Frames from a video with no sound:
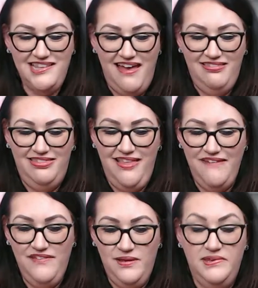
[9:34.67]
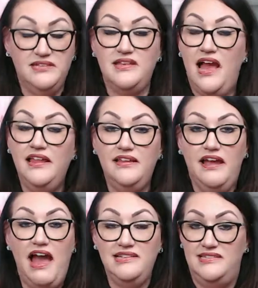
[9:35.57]
I love it because
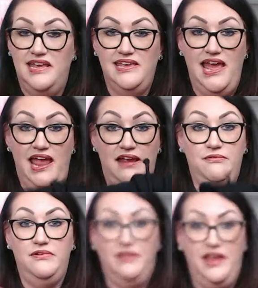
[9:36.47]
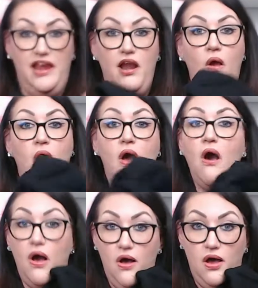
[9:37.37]
I say can't relate
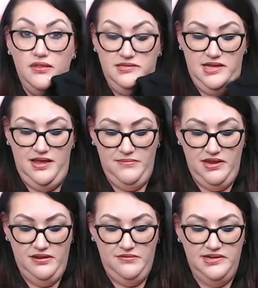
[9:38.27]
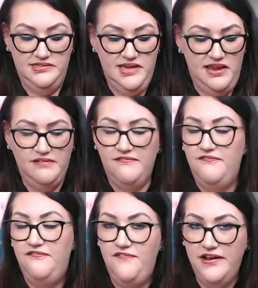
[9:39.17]
all the time anyways, and it's
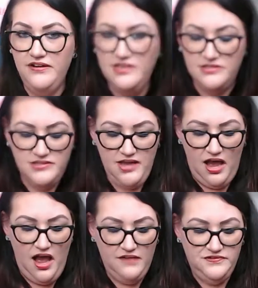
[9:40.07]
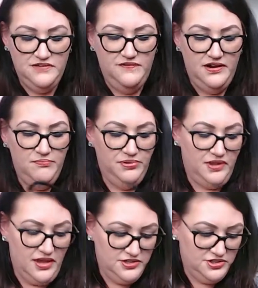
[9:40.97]
very soft and very
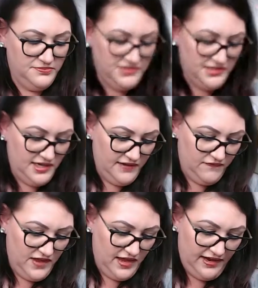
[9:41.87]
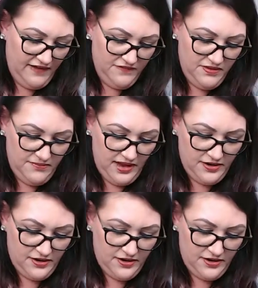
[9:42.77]
plush. Let me see if they have the maker.